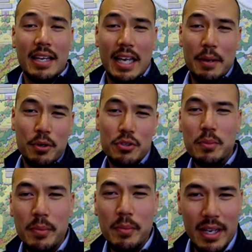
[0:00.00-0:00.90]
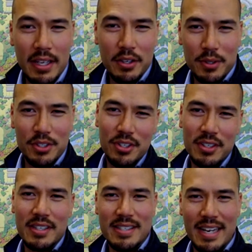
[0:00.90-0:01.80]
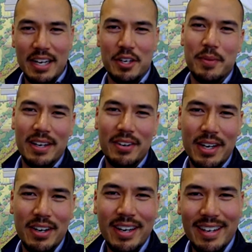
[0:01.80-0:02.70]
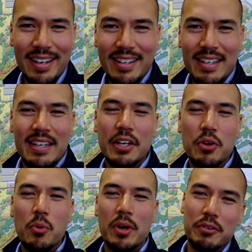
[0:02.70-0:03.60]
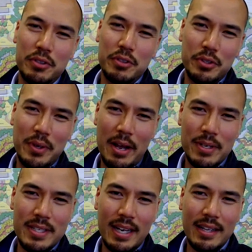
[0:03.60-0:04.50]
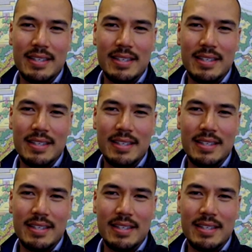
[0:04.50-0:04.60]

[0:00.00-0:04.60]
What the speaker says: Hippos will be making their return to the Sacramento area in a wonderful new habitat